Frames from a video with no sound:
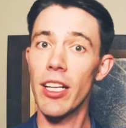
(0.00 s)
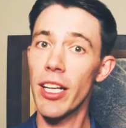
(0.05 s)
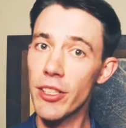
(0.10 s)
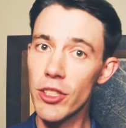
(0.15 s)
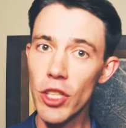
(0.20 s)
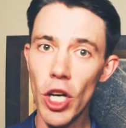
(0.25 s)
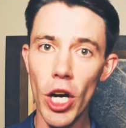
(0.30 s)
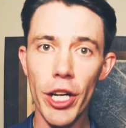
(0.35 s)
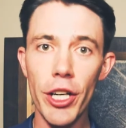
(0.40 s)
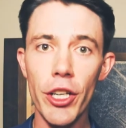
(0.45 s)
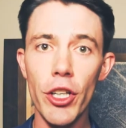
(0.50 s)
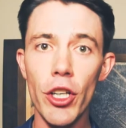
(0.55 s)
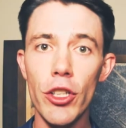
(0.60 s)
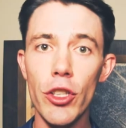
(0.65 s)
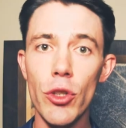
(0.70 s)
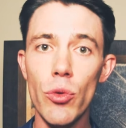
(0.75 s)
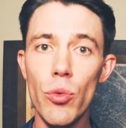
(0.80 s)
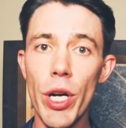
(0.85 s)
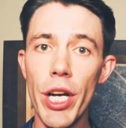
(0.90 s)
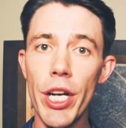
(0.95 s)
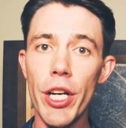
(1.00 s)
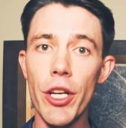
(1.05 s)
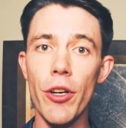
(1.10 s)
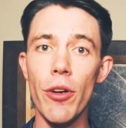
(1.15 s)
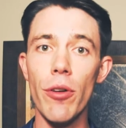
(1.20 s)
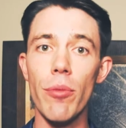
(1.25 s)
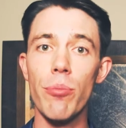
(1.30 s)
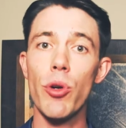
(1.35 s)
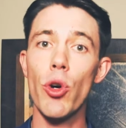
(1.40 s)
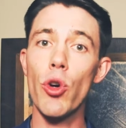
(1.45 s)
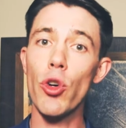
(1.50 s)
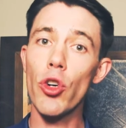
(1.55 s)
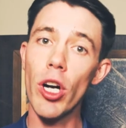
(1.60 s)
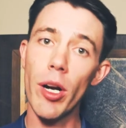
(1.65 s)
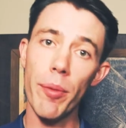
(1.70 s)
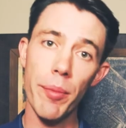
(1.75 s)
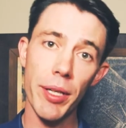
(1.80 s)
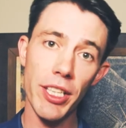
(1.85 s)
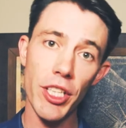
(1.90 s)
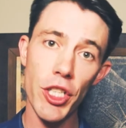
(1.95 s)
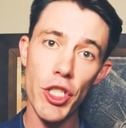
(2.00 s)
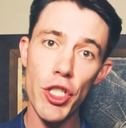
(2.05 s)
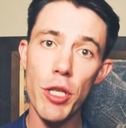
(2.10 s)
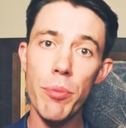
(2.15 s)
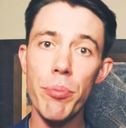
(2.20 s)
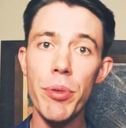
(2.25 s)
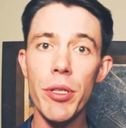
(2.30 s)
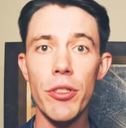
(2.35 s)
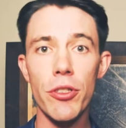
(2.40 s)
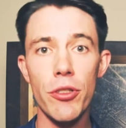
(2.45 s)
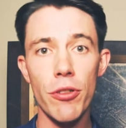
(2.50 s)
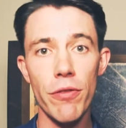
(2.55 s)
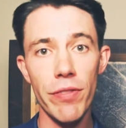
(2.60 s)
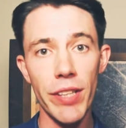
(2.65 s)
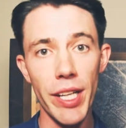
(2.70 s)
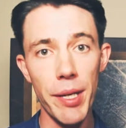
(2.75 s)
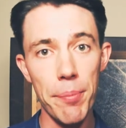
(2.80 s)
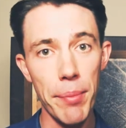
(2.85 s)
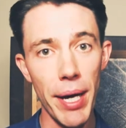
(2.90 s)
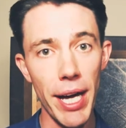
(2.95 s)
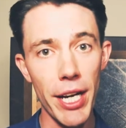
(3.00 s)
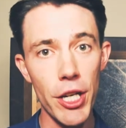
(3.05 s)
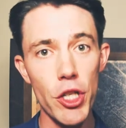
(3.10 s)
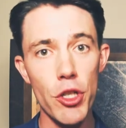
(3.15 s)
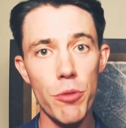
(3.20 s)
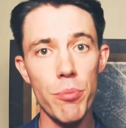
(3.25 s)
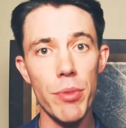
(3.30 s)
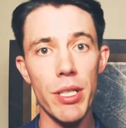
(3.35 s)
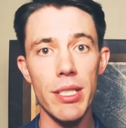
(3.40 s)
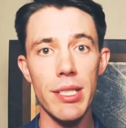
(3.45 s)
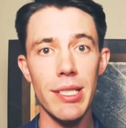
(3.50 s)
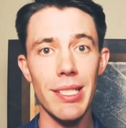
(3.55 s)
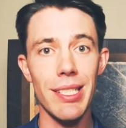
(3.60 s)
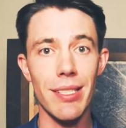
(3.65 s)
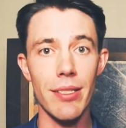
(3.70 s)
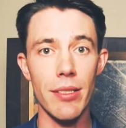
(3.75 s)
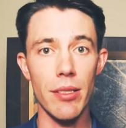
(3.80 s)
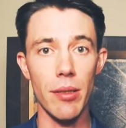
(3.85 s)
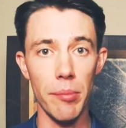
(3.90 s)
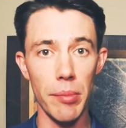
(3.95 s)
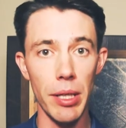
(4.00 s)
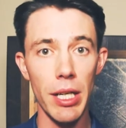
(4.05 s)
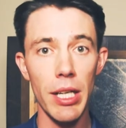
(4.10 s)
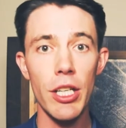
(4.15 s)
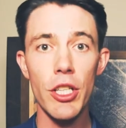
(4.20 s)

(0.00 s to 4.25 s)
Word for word: like talking on the radio, programming the GPS or flight management system,